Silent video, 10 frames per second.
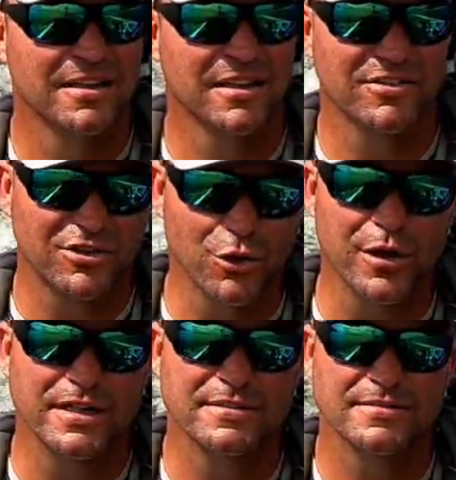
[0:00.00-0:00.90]
let's do
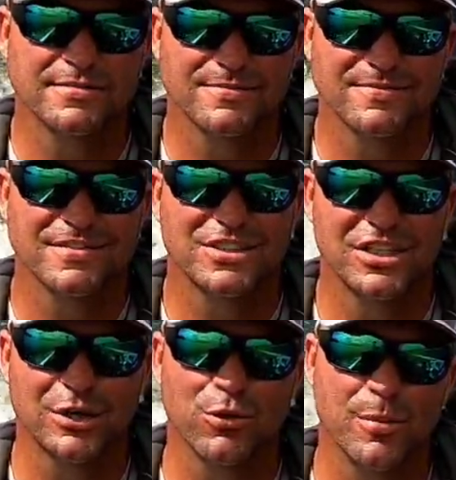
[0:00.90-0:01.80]
it.
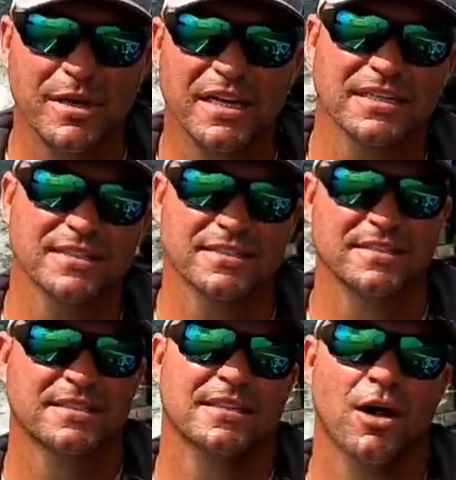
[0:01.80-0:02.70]
Stick with me.
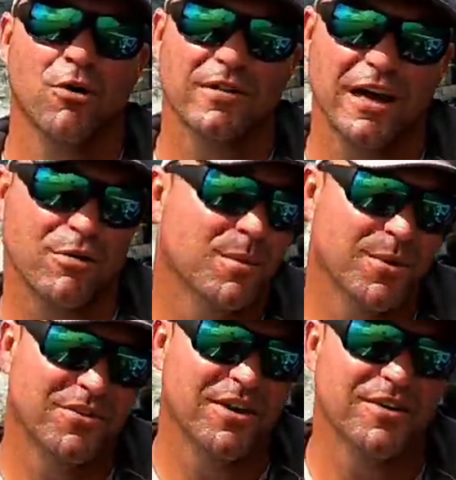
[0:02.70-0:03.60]
Hopefully I
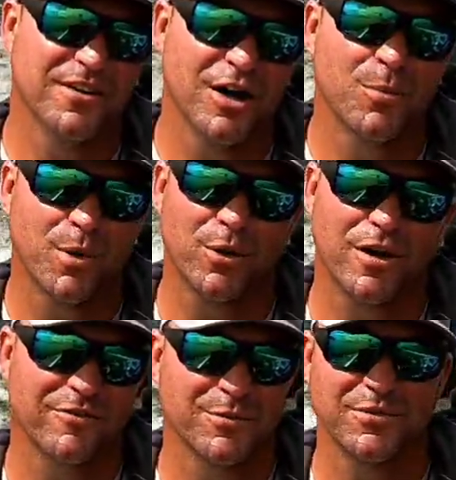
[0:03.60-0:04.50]
remember to turn the GoPro
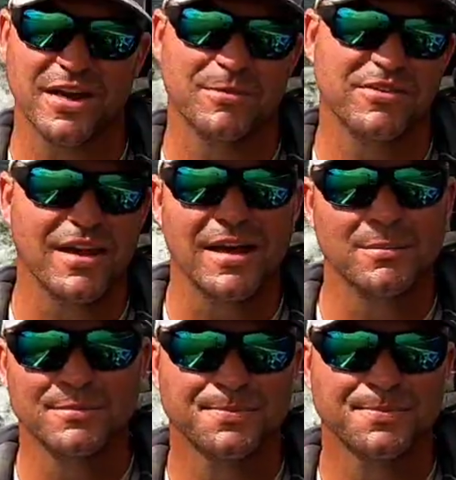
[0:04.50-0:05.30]
on from time to time.